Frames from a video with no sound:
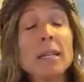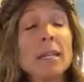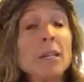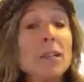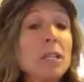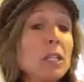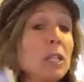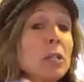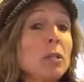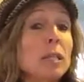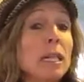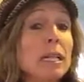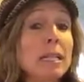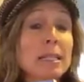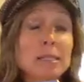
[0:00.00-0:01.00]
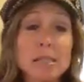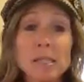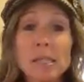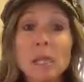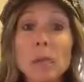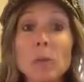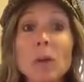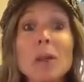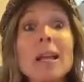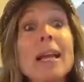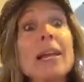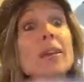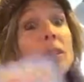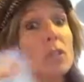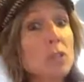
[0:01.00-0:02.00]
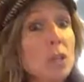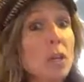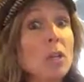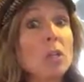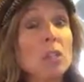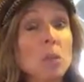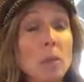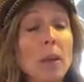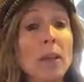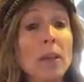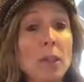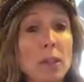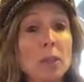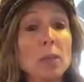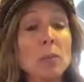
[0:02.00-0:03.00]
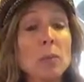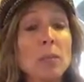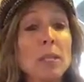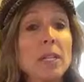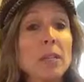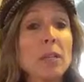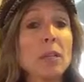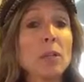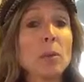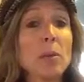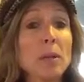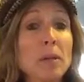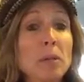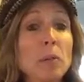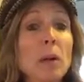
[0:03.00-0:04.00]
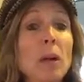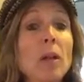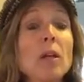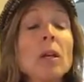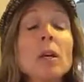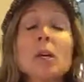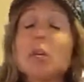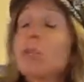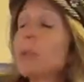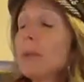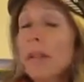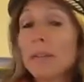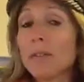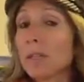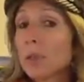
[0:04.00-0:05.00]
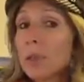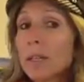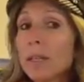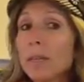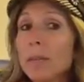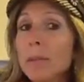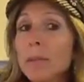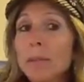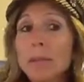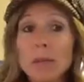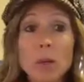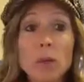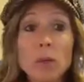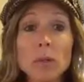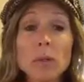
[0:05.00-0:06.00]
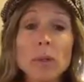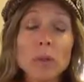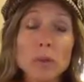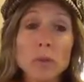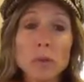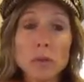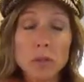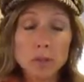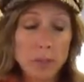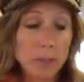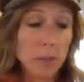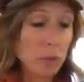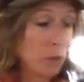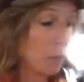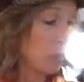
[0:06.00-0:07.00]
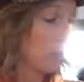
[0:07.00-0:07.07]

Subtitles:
then you'll like its sequel, and there's also a third one in the group as well. You don't have to read them in any order in order to be able to